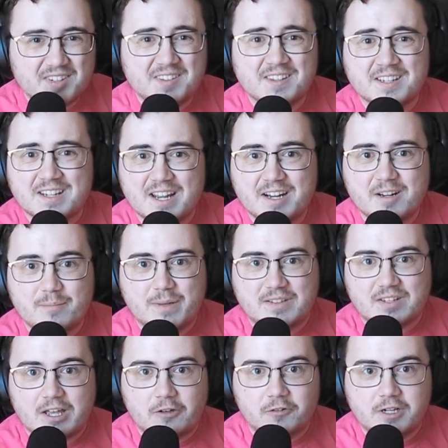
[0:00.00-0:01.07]
is the kind of
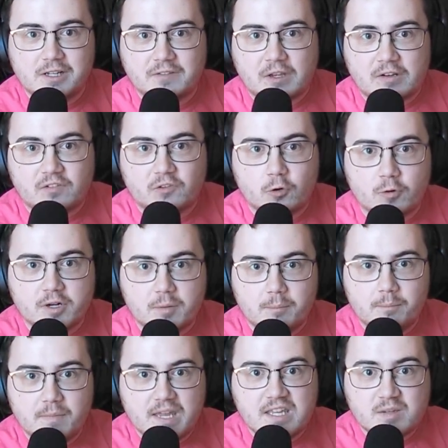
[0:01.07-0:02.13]
mentality that is going to
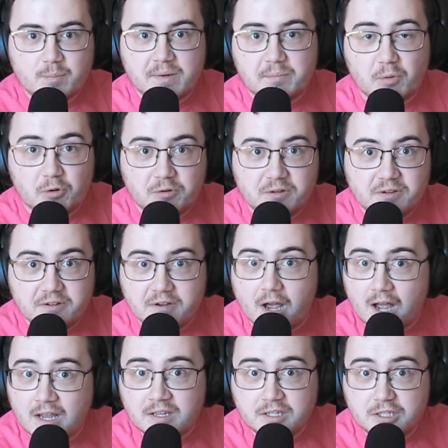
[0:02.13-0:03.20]
make people
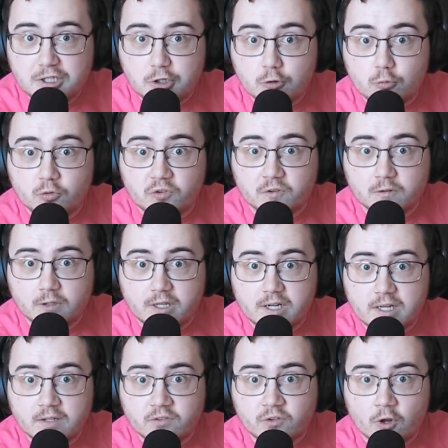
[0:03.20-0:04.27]
not use
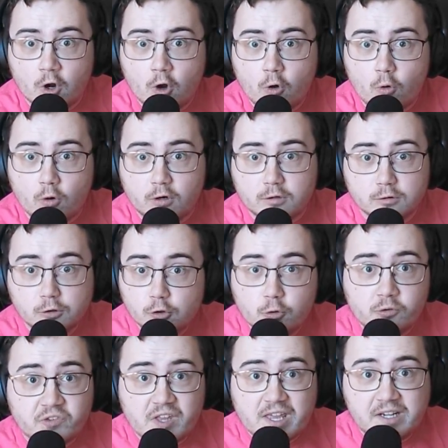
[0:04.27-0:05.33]
Linux or
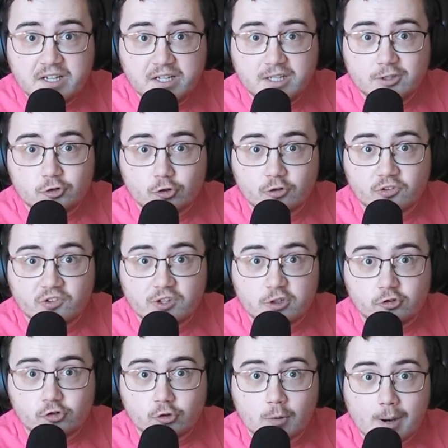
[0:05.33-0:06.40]
lose any interest in
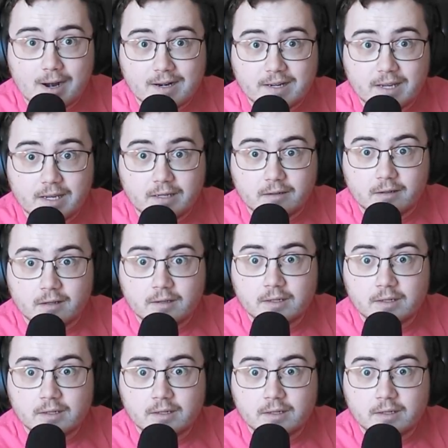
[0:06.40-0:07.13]
trying.